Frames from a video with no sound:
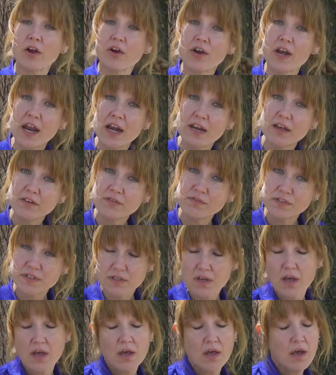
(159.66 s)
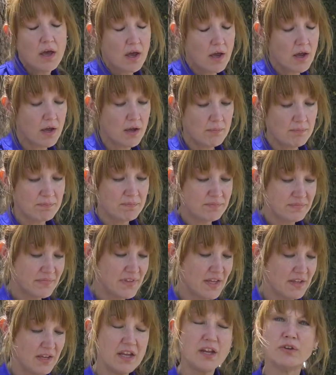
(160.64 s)
our natives, um,
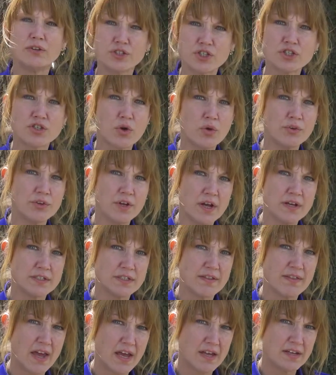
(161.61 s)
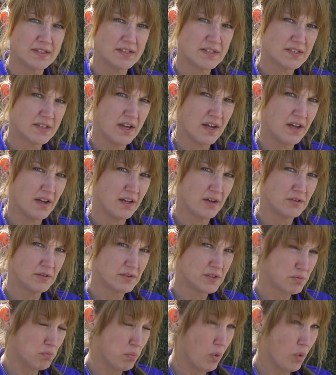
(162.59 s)
that it'll just hold on to that uh,
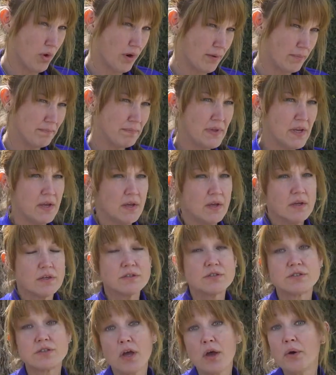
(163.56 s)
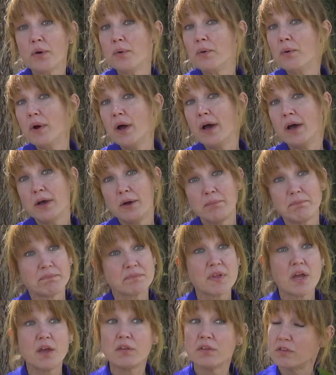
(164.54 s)
spore. So
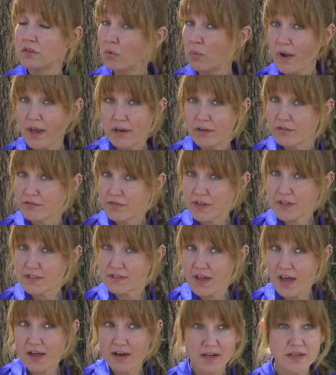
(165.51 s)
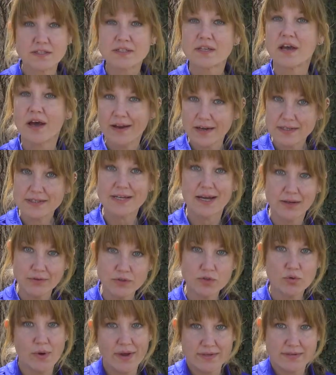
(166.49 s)
um, the way to fix that is cut it
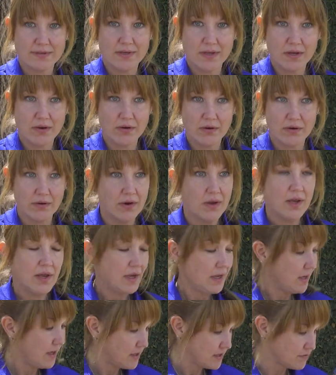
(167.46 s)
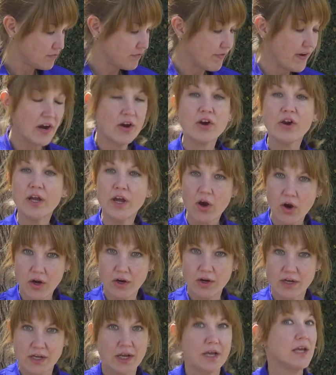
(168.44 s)
down twice a year. It is very
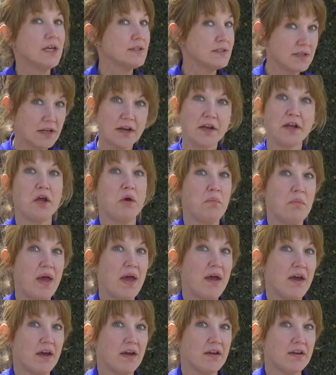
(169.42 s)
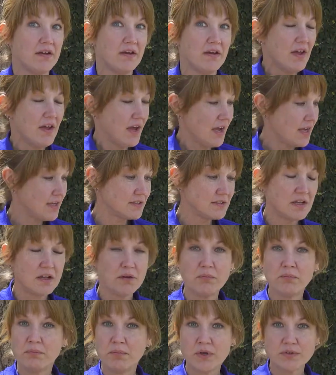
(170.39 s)
hardy. It's going to come back and
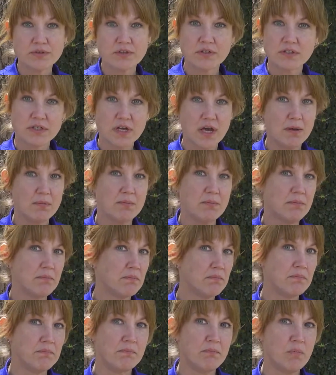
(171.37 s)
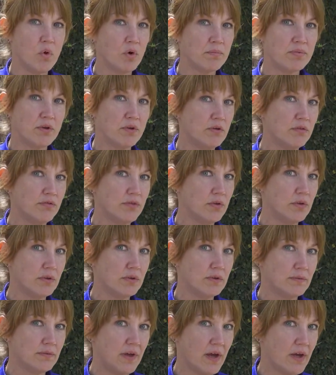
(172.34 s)
most of the time more
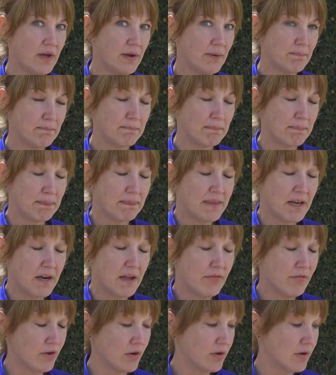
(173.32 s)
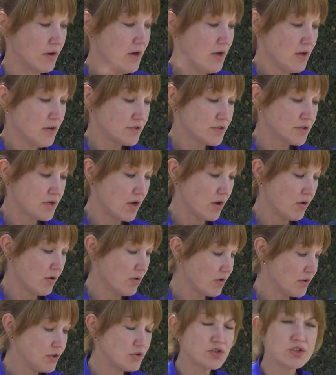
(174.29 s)
beautiful um, than ever.
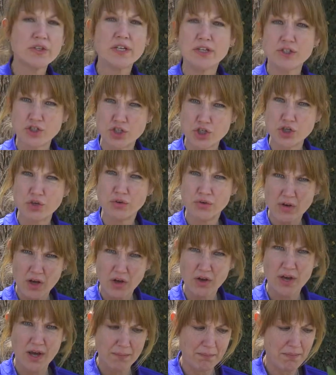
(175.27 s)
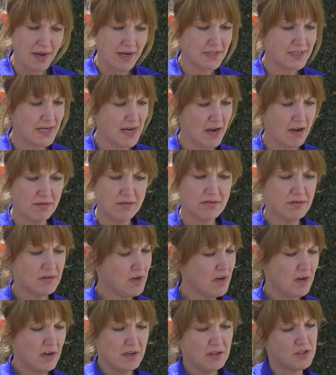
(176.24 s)
So usually in June, I'll cut mine down,
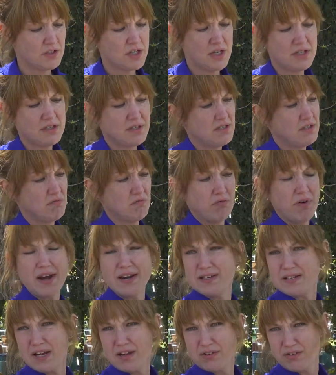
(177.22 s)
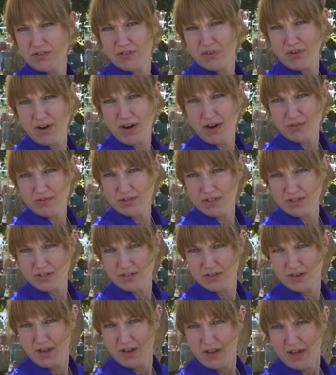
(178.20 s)
just right down to the ground.
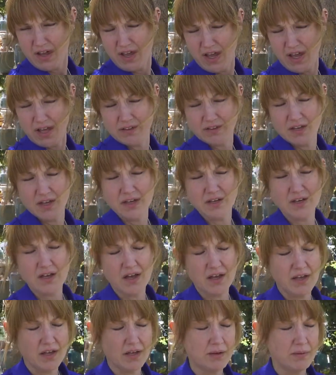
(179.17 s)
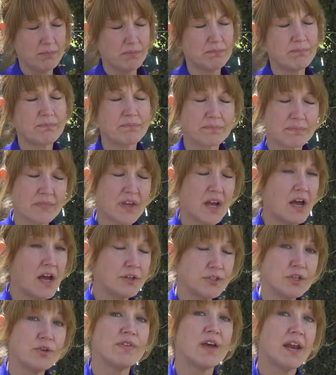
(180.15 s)
And then um,
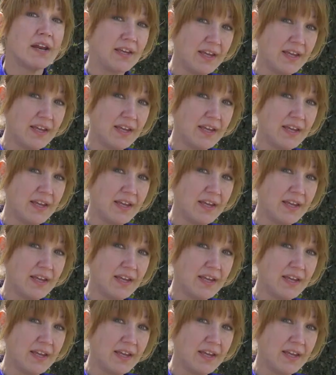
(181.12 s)
I'll do that